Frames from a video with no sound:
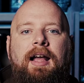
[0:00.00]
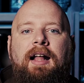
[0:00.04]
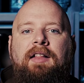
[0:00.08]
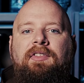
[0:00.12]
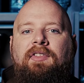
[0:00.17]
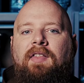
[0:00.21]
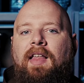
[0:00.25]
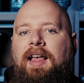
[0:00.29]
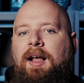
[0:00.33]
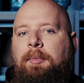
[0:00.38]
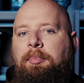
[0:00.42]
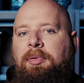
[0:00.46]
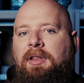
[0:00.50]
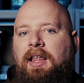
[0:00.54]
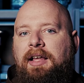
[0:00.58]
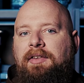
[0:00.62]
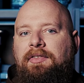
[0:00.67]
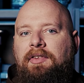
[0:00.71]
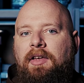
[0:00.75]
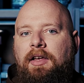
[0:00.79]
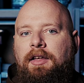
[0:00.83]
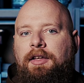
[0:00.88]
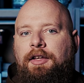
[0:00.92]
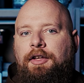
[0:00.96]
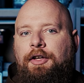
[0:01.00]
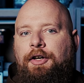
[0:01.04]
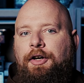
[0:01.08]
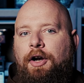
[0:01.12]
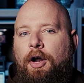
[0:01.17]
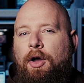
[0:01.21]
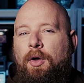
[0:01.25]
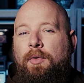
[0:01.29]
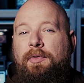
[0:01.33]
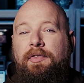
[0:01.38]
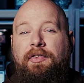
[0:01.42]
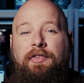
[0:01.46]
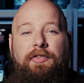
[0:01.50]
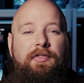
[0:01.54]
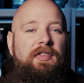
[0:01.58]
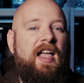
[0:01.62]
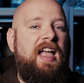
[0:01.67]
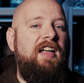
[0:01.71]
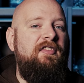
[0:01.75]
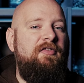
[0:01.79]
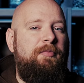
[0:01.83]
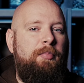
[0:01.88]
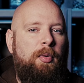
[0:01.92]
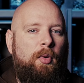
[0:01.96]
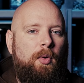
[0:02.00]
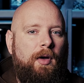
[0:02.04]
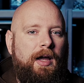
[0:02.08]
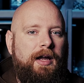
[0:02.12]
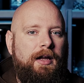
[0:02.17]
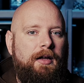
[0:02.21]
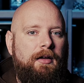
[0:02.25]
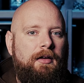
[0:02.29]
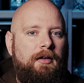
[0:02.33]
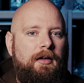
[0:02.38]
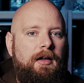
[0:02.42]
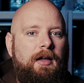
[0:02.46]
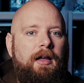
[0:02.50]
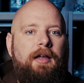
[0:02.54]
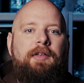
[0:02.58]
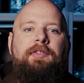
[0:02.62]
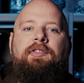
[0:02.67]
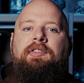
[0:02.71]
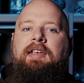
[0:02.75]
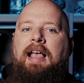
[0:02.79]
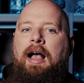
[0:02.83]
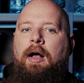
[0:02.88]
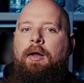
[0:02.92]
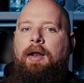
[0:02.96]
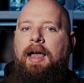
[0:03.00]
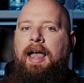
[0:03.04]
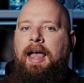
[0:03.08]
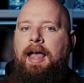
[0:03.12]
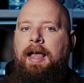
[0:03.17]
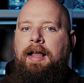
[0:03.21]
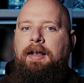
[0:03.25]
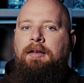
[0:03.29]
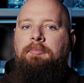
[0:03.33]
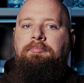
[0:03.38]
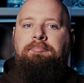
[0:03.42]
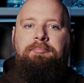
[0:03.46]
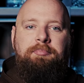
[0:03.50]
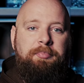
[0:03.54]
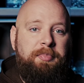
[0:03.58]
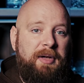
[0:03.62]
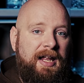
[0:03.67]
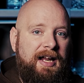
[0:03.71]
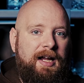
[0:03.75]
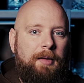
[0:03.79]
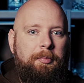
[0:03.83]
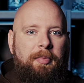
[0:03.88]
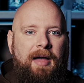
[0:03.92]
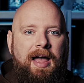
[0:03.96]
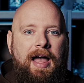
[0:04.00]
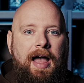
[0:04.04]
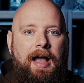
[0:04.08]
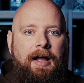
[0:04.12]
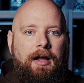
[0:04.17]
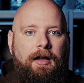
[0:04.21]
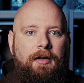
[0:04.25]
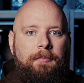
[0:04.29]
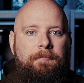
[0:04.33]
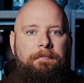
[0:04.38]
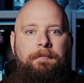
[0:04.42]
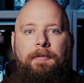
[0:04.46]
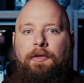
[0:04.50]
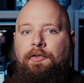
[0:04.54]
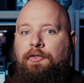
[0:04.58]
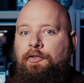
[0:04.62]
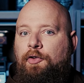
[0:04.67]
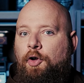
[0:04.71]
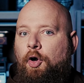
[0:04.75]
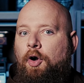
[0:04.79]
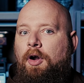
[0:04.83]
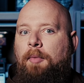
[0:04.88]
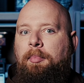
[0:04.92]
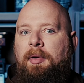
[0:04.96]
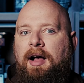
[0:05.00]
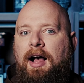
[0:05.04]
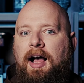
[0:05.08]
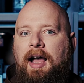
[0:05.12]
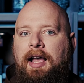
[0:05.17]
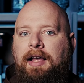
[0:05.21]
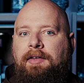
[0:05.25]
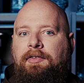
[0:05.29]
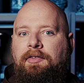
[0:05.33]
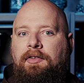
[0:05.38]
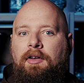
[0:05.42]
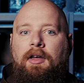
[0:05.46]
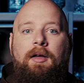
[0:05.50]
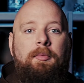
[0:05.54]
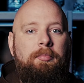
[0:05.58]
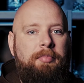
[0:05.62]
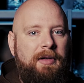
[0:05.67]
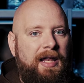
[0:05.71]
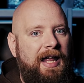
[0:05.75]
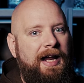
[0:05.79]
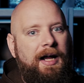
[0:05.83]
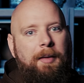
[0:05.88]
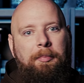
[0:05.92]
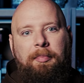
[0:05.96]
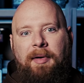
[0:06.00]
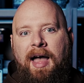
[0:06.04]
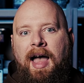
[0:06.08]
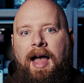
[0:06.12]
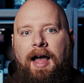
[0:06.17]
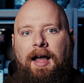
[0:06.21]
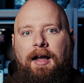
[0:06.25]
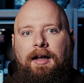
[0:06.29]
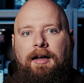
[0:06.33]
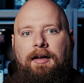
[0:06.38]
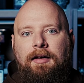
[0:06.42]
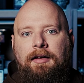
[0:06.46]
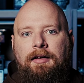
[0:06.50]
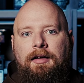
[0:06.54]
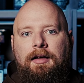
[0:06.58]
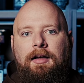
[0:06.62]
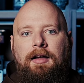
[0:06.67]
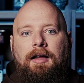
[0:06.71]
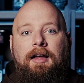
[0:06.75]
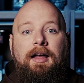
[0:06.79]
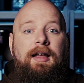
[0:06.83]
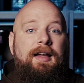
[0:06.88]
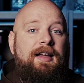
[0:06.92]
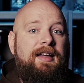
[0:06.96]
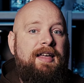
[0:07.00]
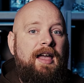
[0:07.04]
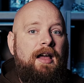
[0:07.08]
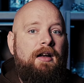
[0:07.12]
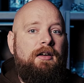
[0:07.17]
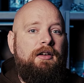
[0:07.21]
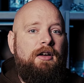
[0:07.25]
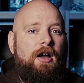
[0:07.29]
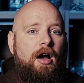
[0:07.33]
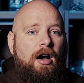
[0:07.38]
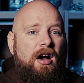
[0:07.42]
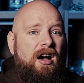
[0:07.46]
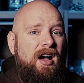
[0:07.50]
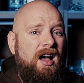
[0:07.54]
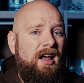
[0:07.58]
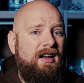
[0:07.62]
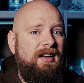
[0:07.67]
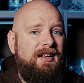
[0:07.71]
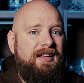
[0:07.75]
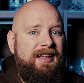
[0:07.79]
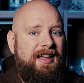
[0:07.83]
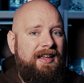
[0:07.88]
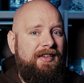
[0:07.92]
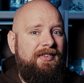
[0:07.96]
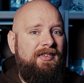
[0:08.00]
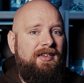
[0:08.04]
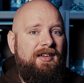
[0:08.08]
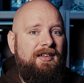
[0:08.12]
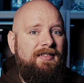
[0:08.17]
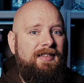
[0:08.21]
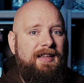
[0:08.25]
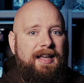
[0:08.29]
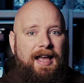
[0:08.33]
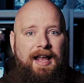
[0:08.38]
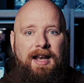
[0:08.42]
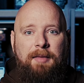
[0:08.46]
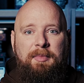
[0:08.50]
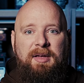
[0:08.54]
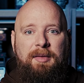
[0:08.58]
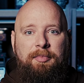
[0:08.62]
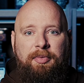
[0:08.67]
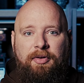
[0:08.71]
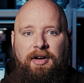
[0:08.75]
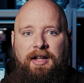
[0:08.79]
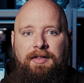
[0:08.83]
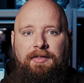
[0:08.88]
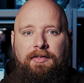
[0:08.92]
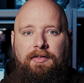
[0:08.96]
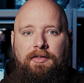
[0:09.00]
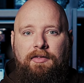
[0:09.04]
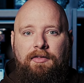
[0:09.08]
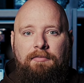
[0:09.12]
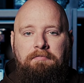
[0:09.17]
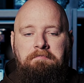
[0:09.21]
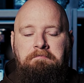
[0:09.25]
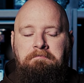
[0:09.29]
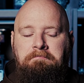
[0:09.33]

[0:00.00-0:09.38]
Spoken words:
It's like placing your own save point. Scout ahead, blink back, screw up a heist, blink back, get caught kissing the enemy prince,